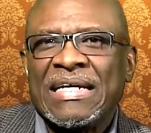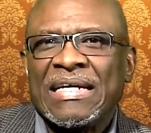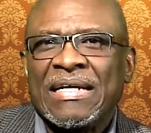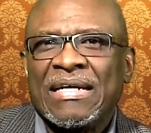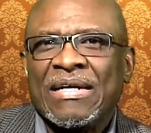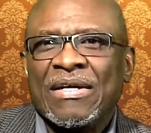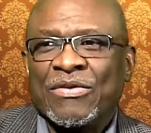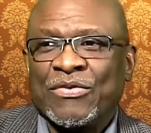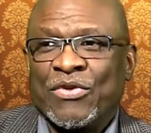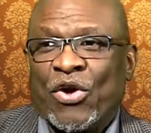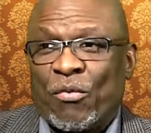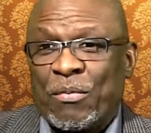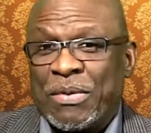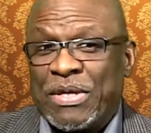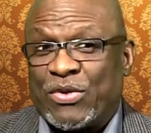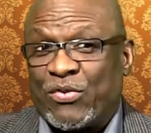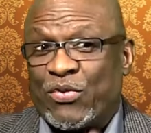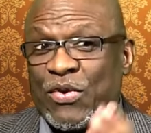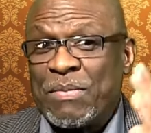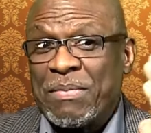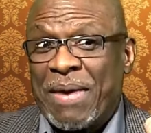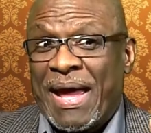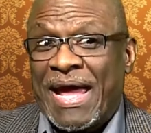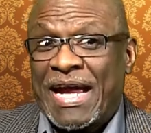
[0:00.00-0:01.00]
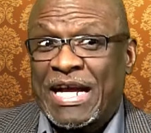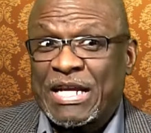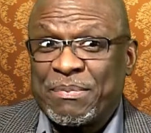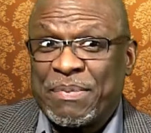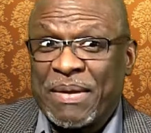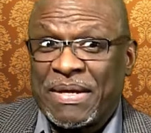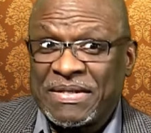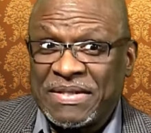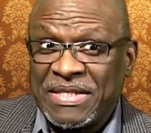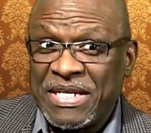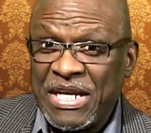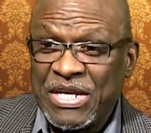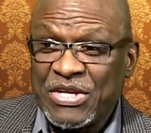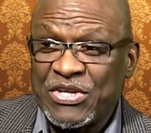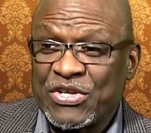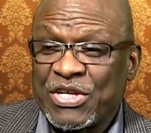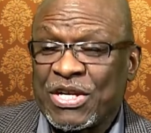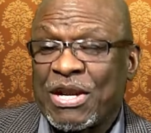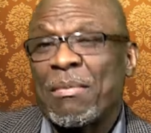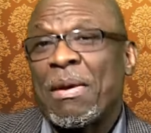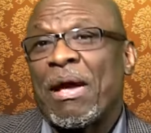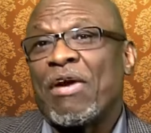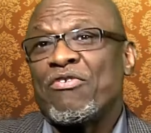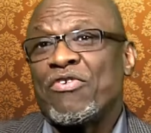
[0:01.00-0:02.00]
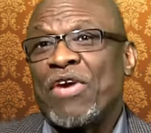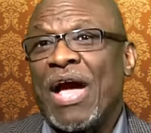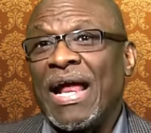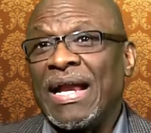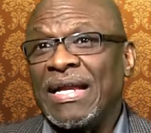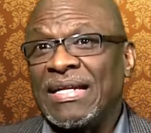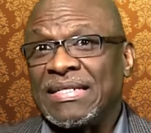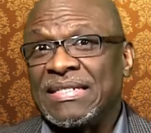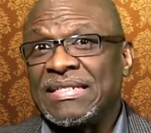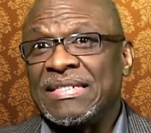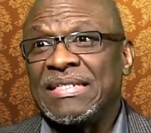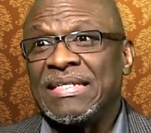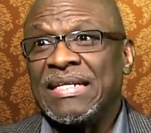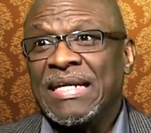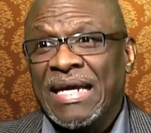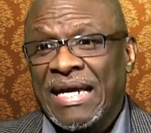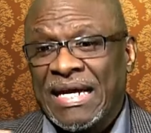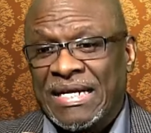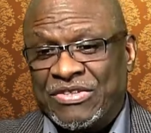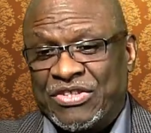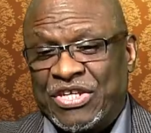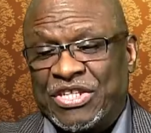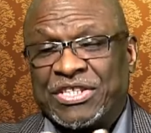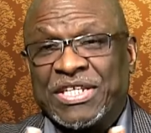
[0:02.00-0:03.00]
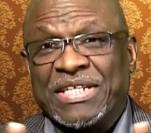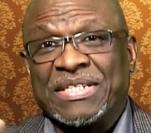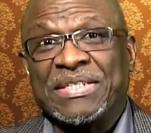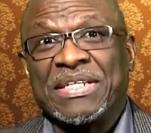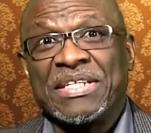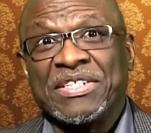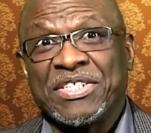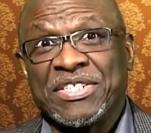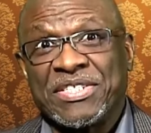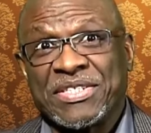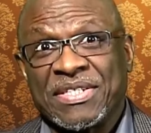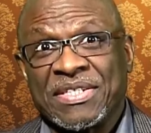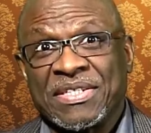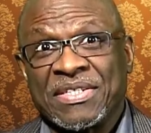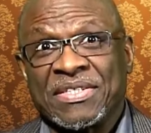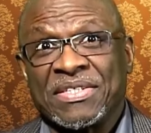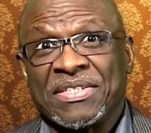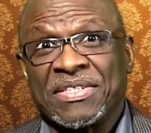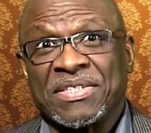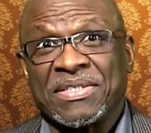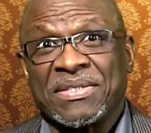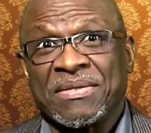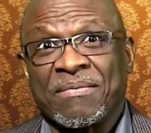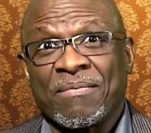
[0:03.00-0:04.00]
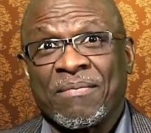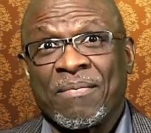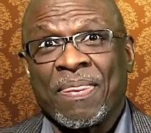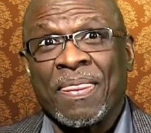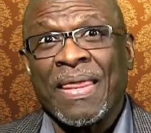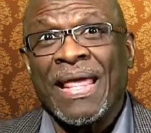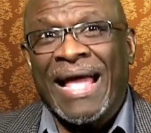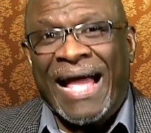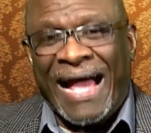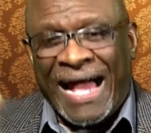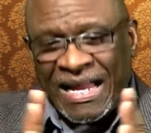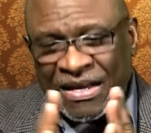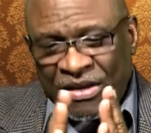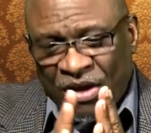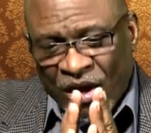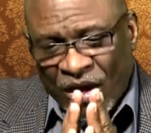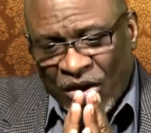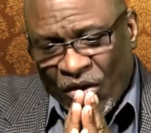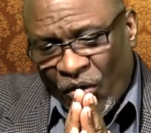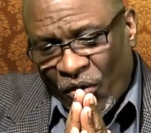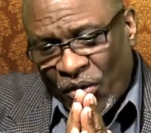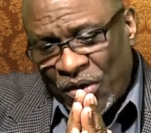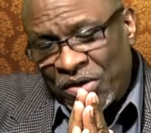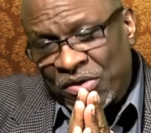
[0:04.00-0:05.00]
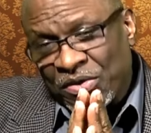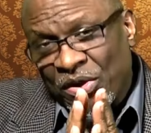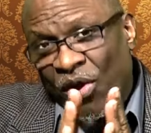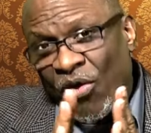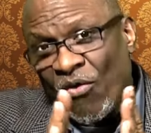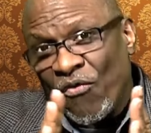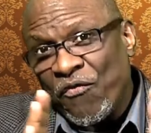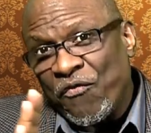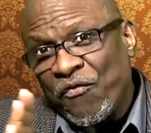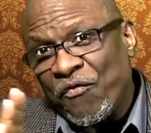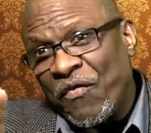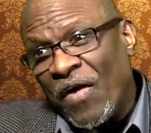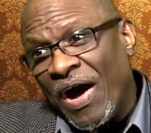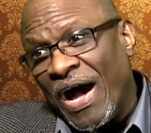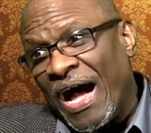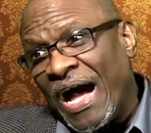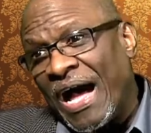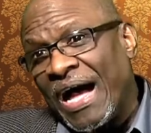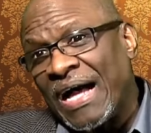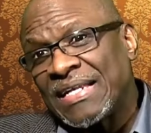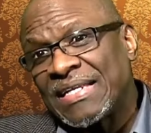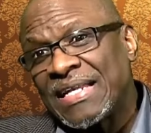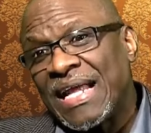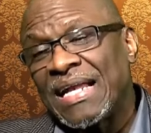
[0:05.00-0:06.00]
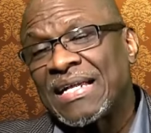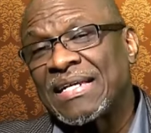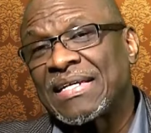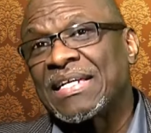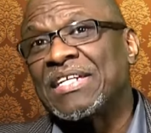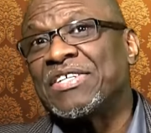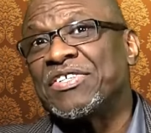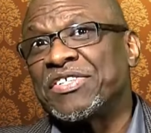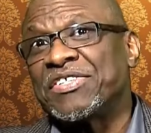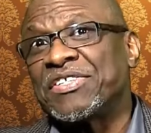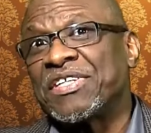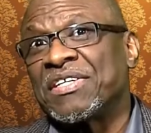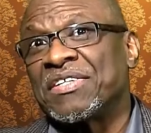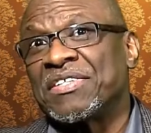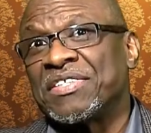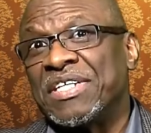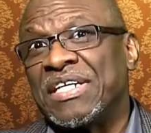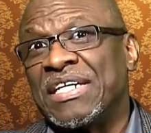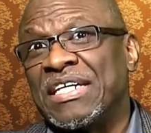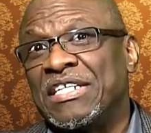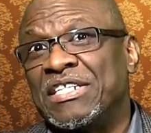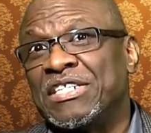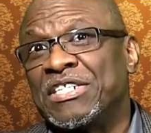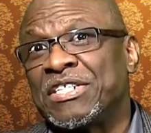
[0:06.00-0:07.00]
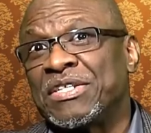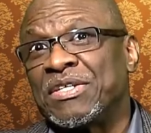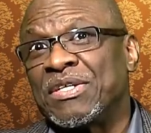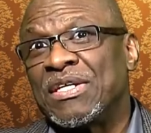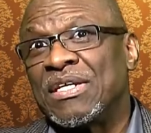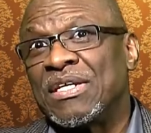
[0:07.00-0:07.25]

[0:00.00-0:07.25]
No, between my expectation and my reality, there's a distance. And according to how far that distance is,